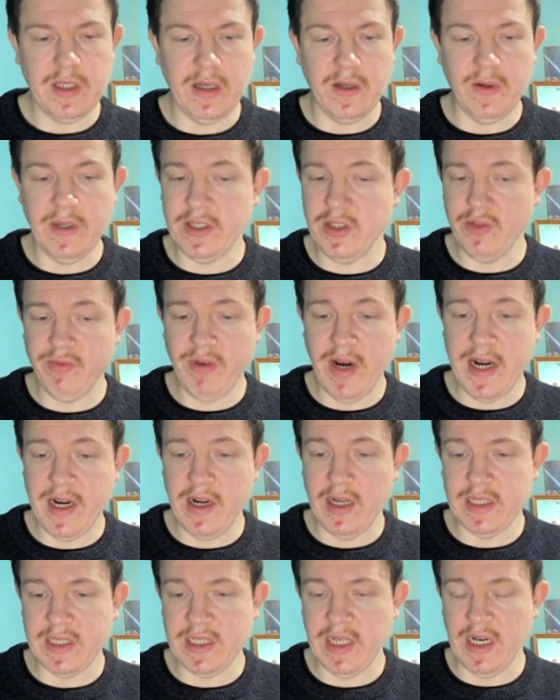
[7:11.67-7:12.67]
So it's a
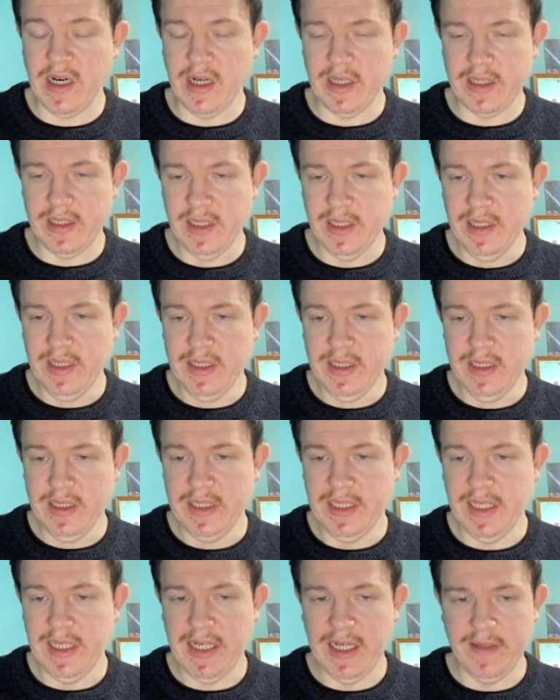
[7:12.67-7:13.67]
really nice card.
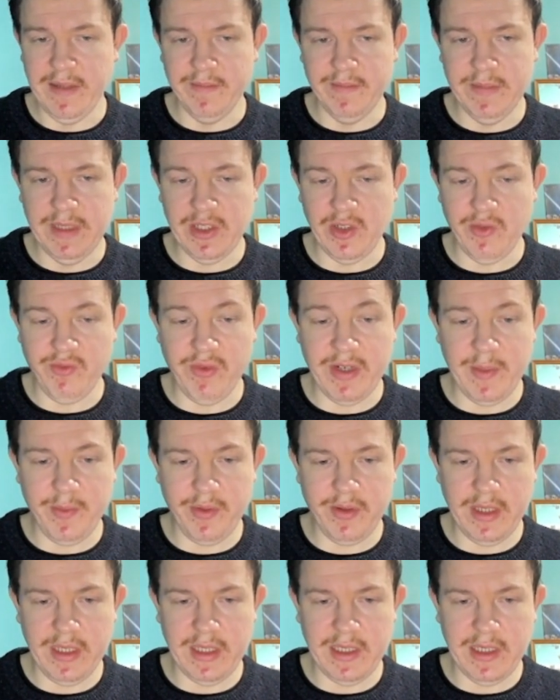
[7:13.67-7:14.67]
It's a
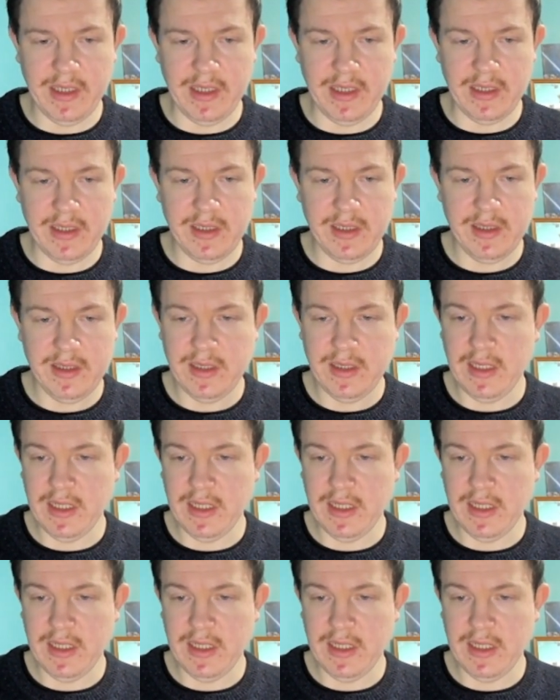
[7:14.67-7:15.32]
really pretty card.